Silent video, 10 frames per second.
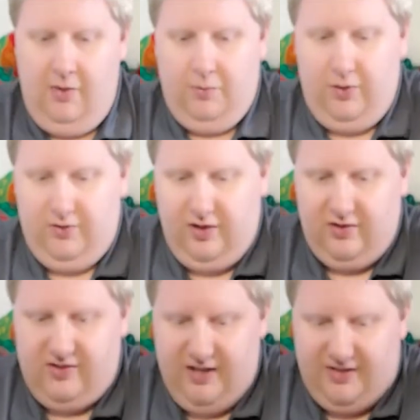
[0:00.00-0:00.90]
We're just going
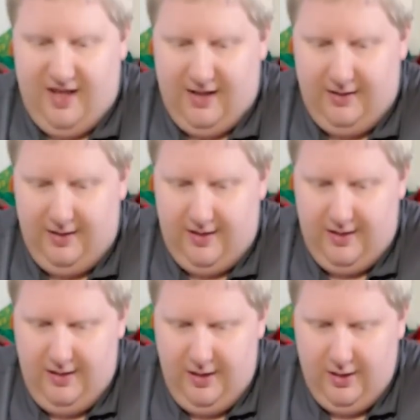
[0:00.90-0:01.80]
to set that
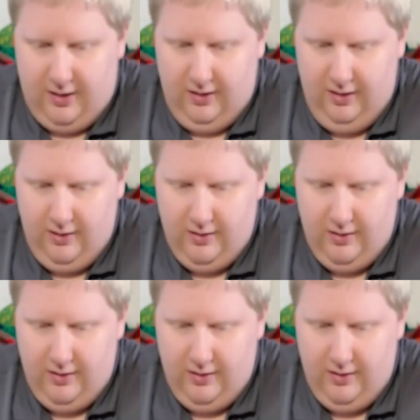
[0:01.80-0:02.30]
in here.